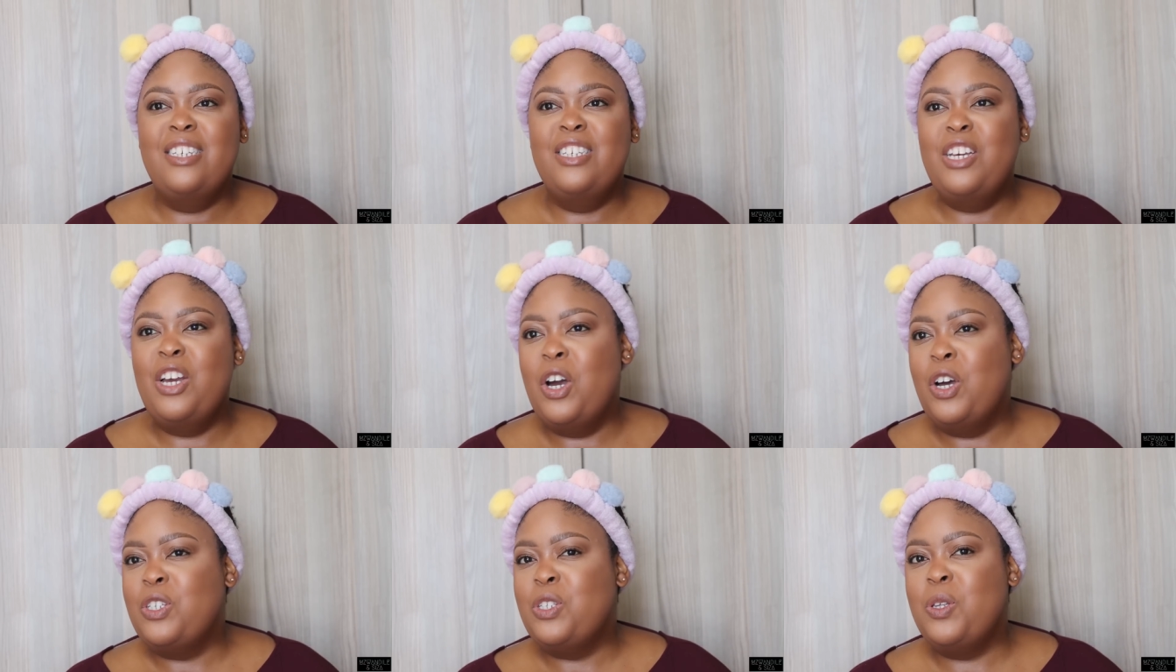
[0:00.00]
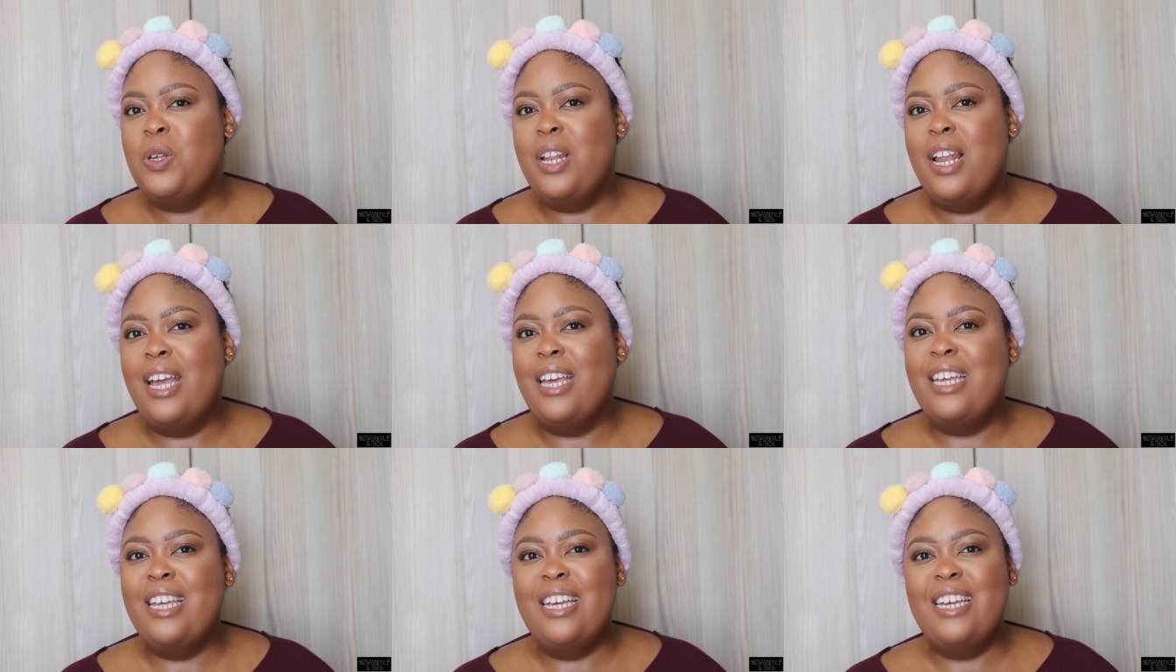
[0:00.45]
Yeah, so
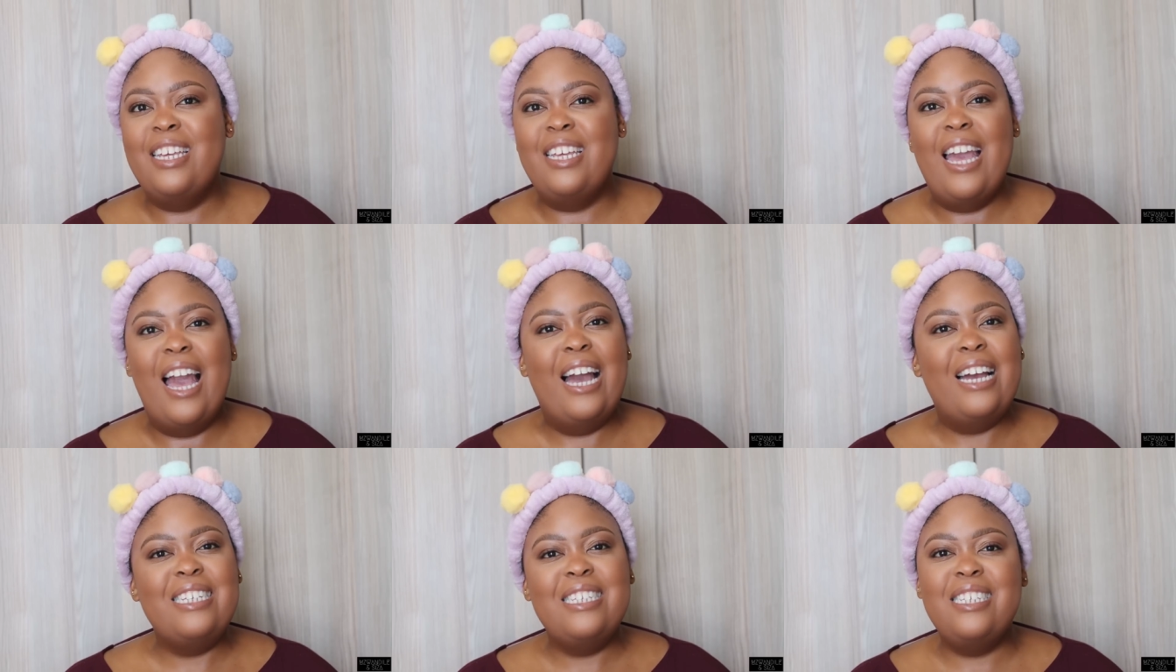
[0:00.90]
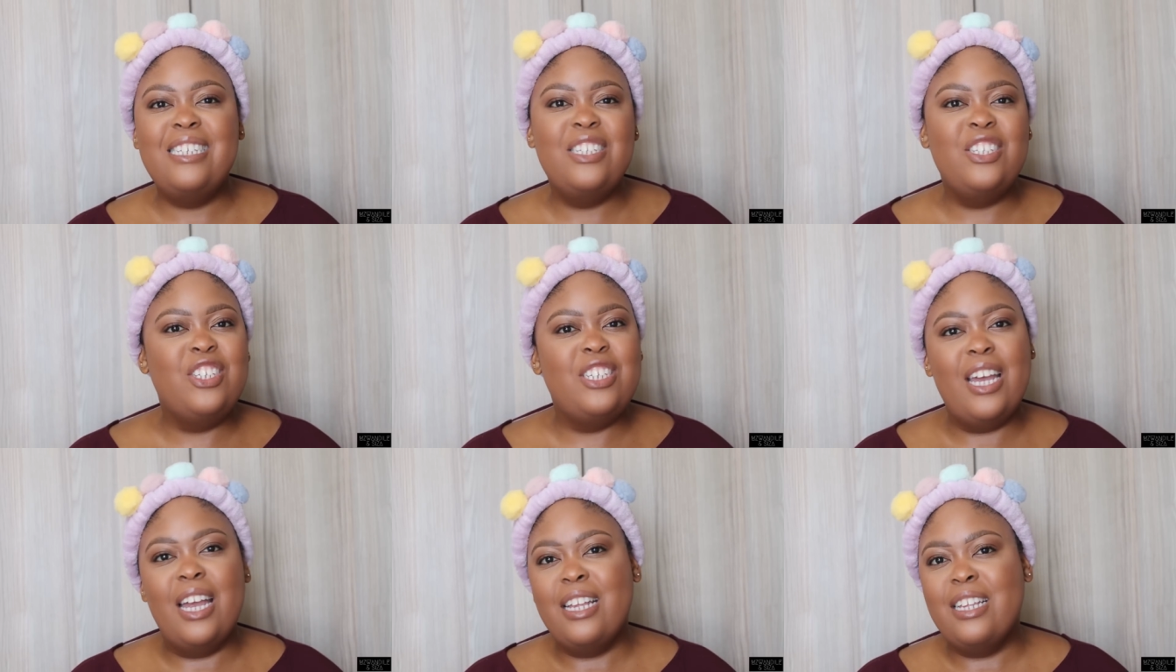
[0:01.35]
like a young
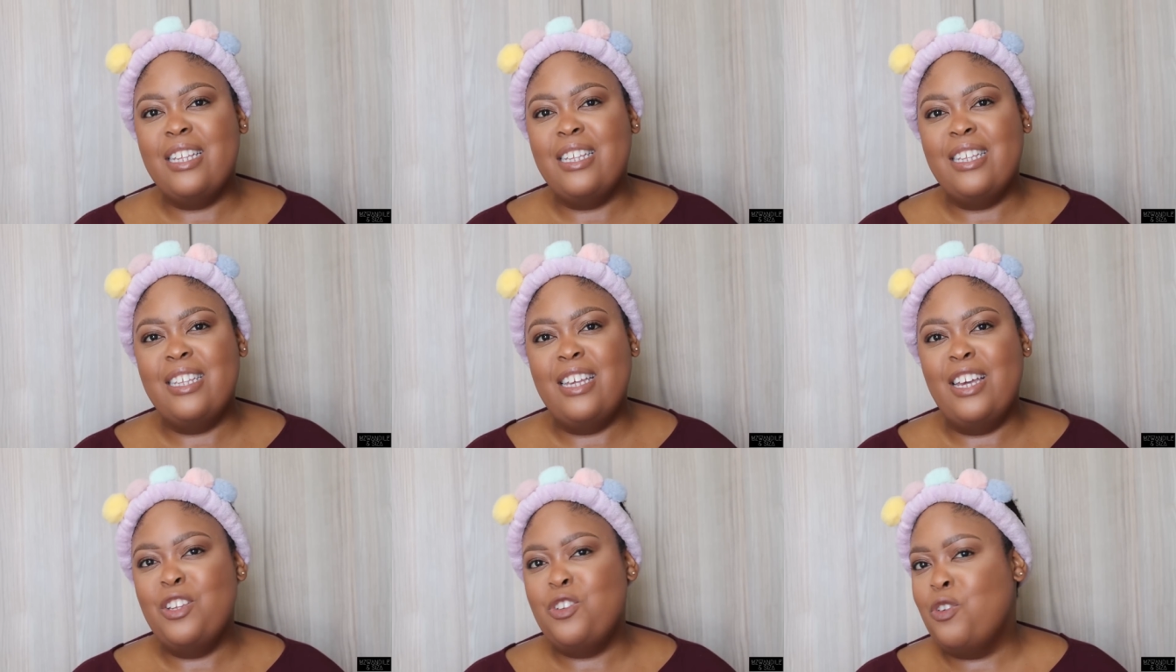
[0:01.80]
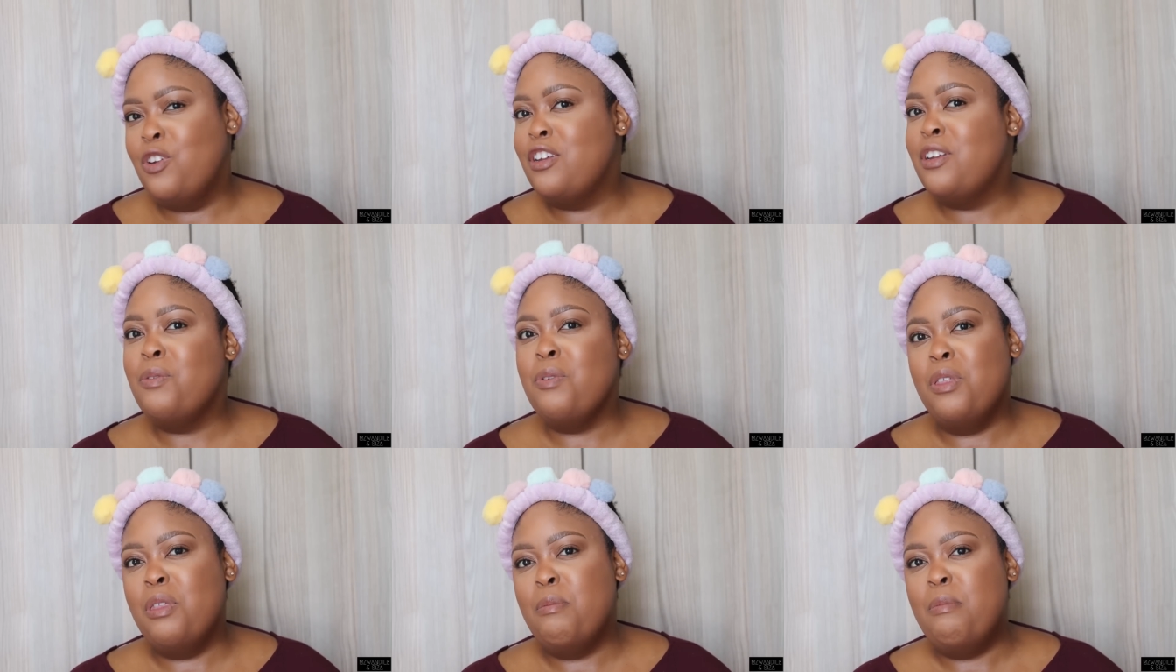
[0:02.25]
chit chat get
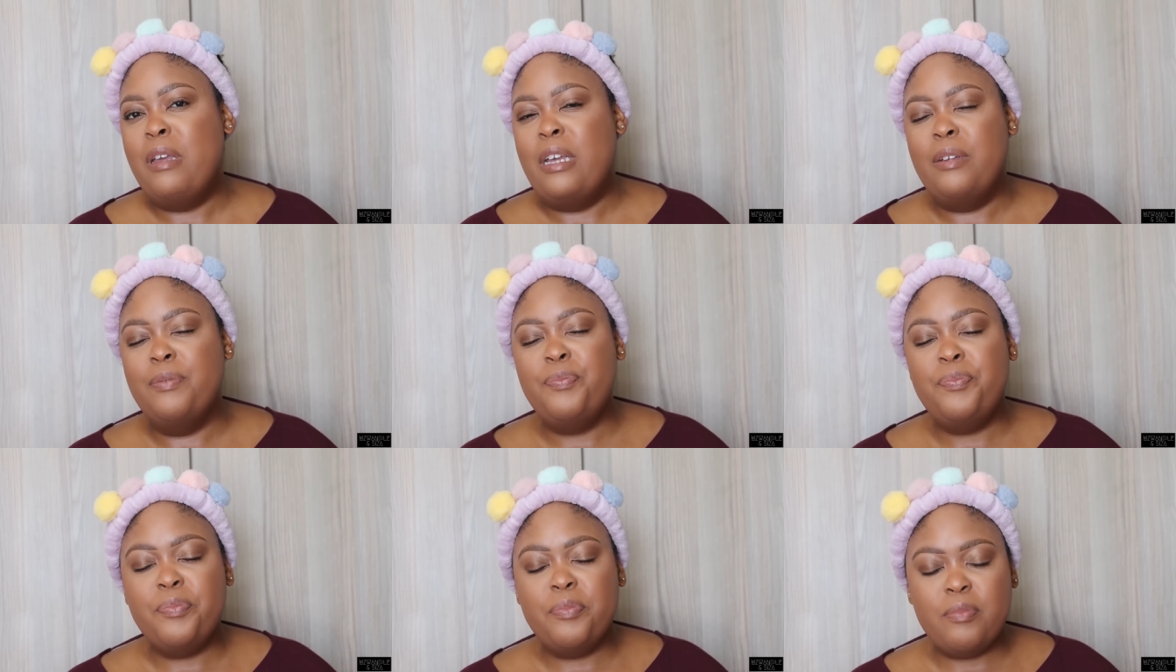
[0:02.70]
ready with me.